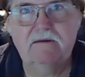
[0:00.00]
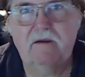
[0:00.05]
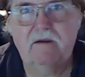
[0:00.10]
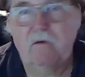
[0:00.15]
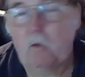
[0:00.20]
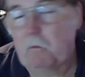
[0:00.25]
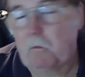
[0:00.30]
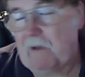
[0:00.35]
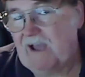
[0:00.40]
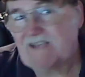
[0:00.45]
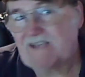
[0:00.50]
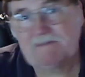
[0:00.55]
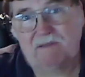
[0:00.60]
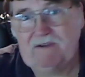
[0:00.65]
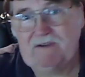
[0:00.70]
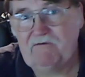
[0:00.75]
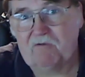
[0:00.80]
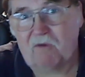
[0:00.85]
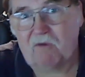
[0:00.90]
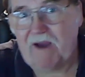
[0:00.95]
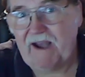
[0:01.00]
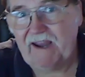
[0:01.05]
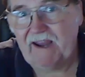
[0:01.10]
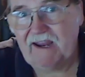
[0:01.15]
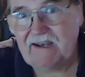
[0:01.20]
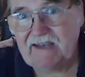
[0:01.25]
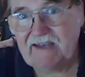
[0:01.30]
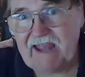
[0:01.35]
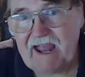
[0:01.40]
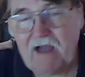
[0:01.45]
or possibly even writing
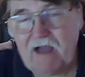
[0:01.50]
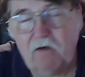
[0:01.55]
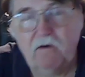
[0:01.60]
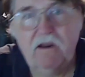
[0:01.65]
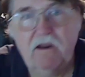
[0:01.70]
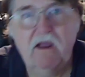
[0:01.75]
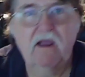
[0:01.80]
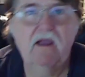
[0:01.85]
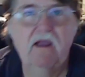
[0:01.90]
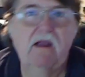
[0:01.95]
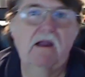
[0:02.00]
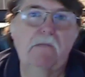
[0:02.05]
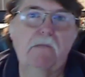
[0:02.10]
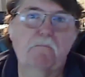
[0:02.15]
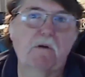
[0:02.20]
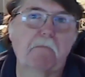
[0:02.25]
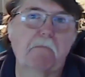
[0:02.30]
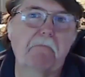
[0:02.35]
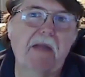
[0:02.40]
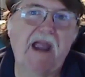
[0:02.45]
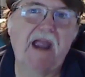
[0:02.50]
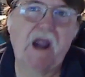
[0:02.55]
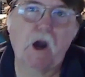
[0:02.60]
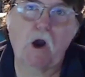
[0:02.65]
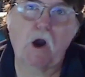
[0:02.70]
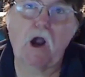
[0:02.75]
it down, prepare